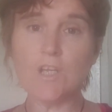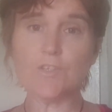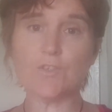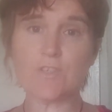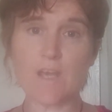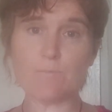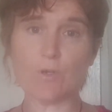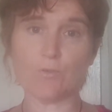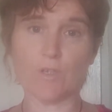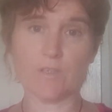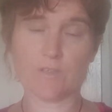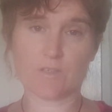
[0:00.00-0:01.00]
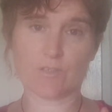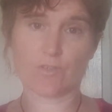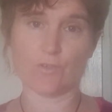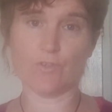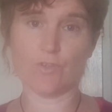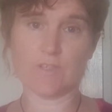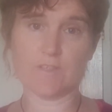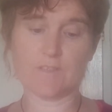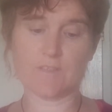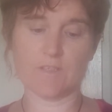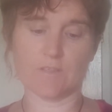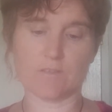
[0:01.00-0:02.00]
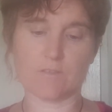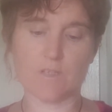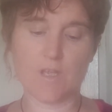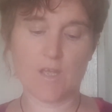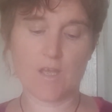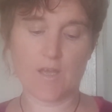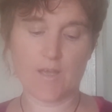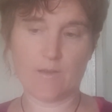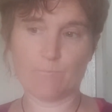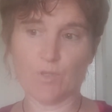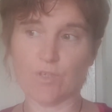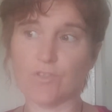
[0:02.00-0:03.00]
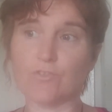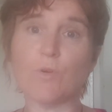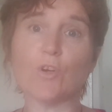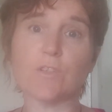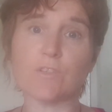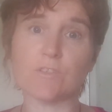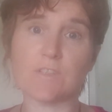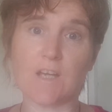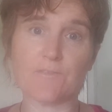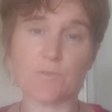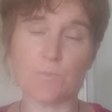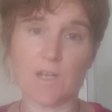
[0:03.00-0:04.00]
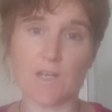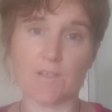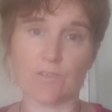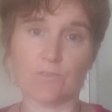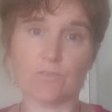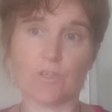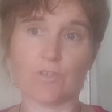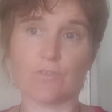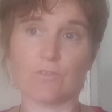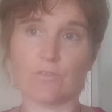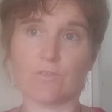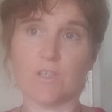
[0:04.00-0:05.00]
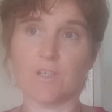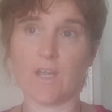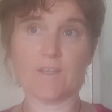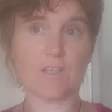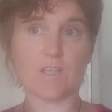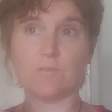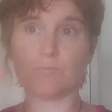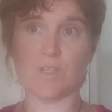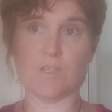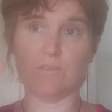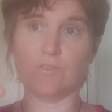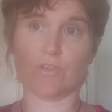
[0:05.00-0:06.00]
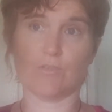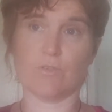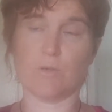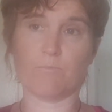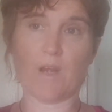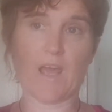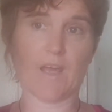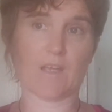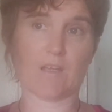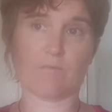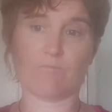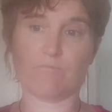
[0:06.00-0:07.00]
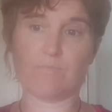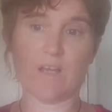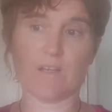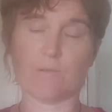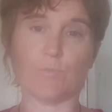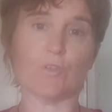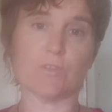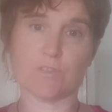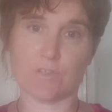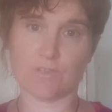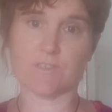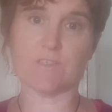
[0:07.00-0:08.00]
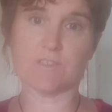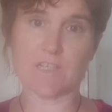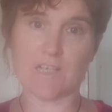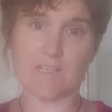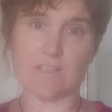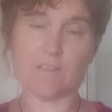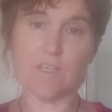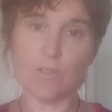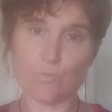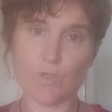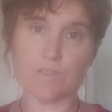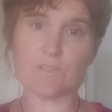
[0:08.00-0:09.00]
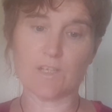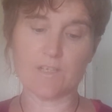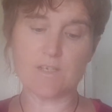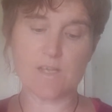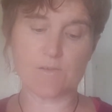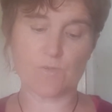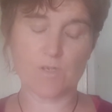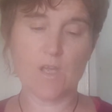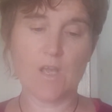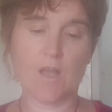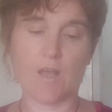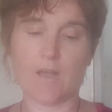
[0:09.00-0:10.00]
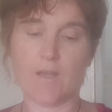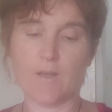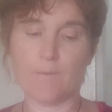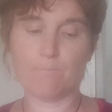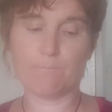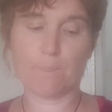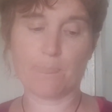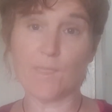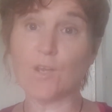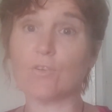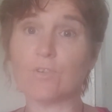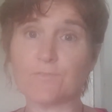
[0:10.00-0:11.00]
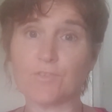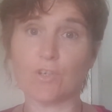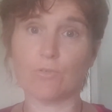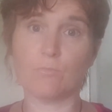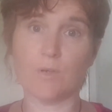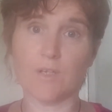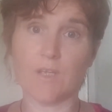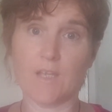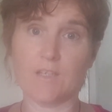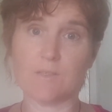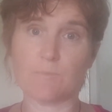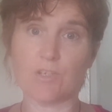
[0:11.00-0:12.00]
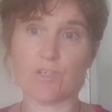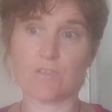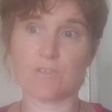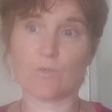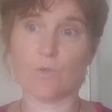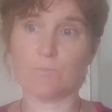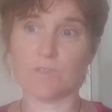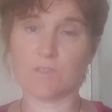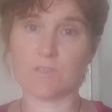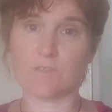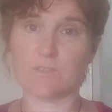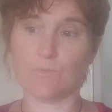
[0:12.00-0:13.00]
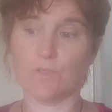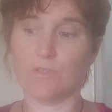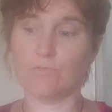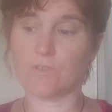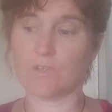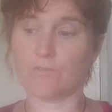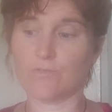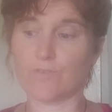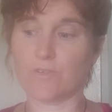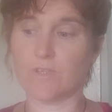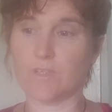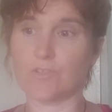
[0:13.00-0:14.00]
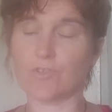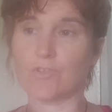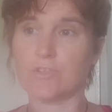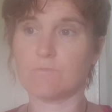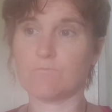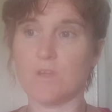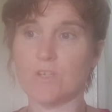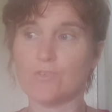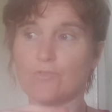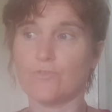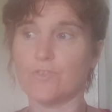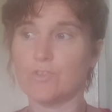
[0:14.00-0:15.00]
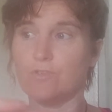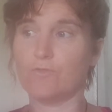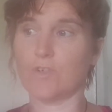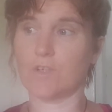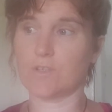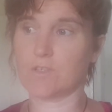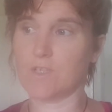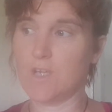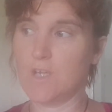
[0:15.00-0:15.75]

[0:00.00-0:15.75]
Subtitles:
to demo it so you can see it, because your bucket doesn't have to be clear, and it can be, a black handle bucket, so long as it's clean, well cleaned out. You don't have to go and buy any specialist equipment. As I say, we use the laundry thing. Just make sure that you've got,